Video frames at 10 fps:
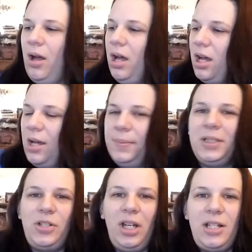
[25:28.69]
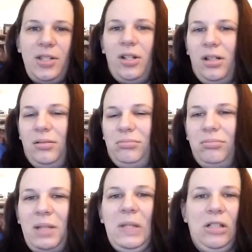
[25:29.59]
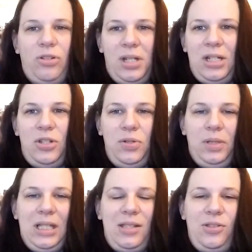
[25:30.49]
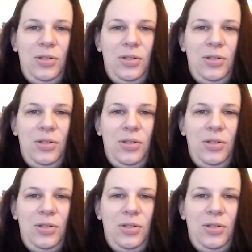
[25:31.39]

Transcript: I'm going to try to start trying to do at least